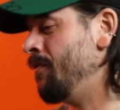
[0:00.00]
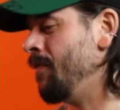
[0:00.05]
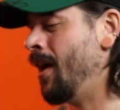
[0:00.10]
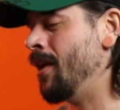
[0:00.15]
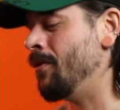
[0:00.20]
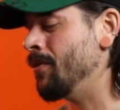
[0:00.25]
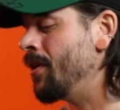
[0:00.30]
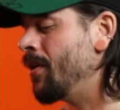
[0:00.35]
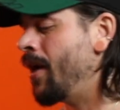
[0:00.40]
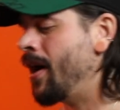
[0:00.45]

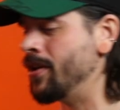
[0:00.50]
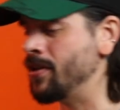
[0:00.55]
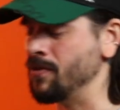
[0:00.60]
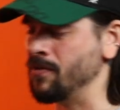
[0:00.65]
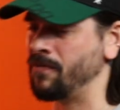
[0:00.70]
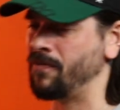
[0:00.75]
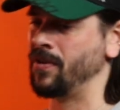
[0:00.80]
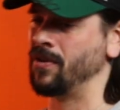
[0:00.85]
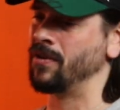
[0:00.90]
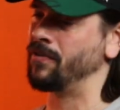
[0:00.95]
if, if I don't know how
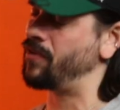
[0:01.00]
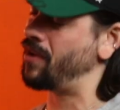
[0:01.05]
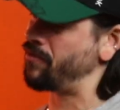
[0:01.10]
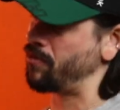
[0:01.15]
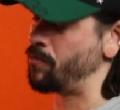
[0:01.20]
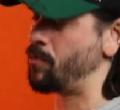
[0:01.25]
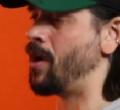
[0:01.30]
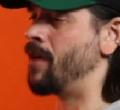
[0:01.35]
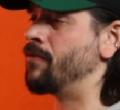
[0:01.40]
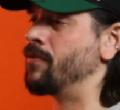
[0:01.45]
you feel,
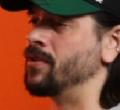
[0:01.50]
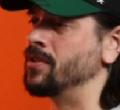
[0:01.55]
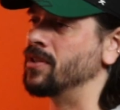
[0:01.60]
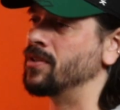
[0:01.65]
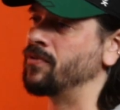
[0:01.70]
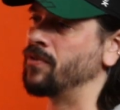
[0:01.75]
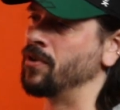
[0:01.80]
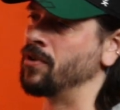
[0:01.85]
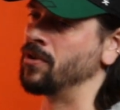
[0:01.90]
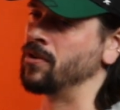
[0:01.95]
if you have a preference